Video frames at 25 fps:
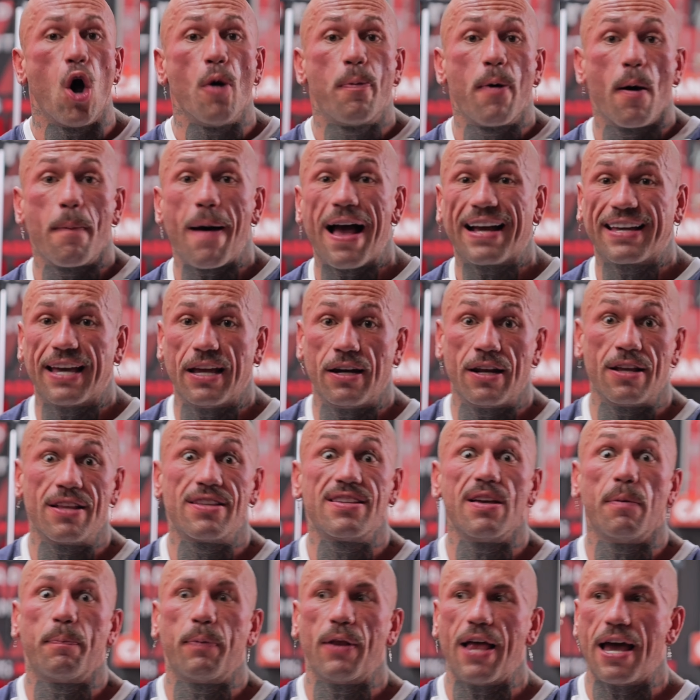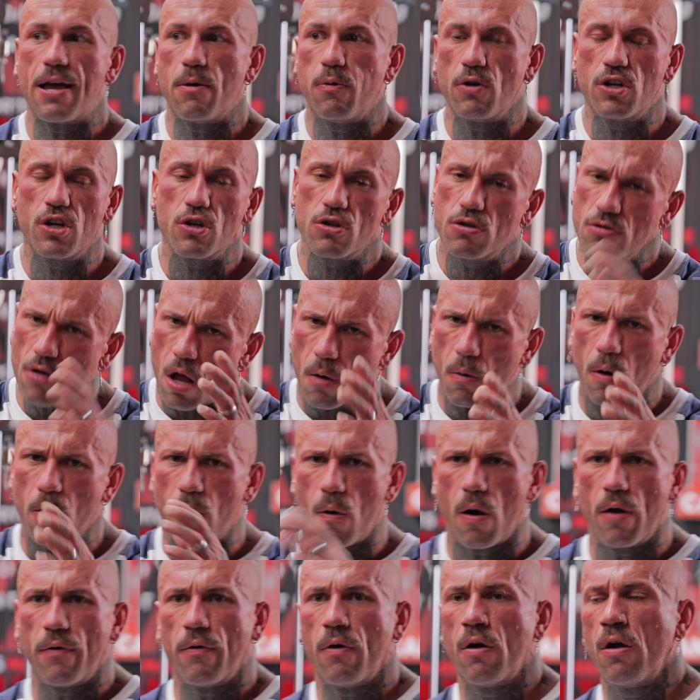our upper back into play, which is not what
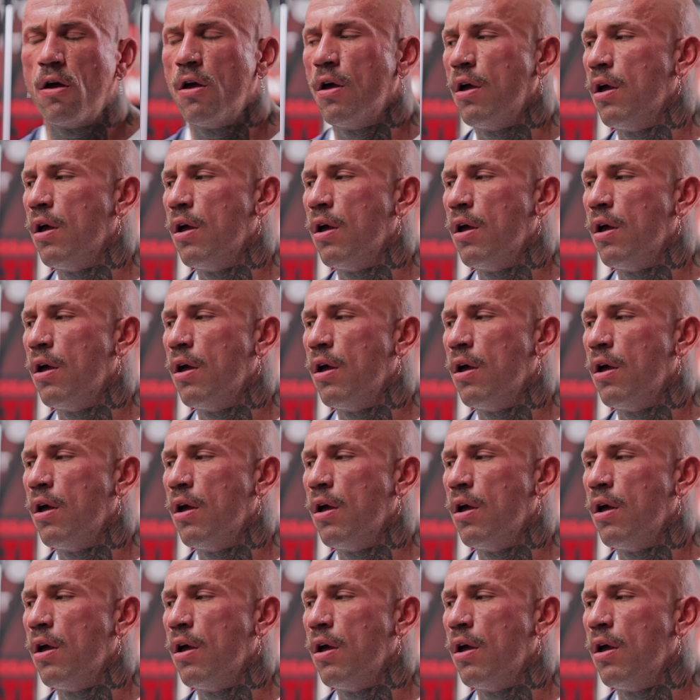we want.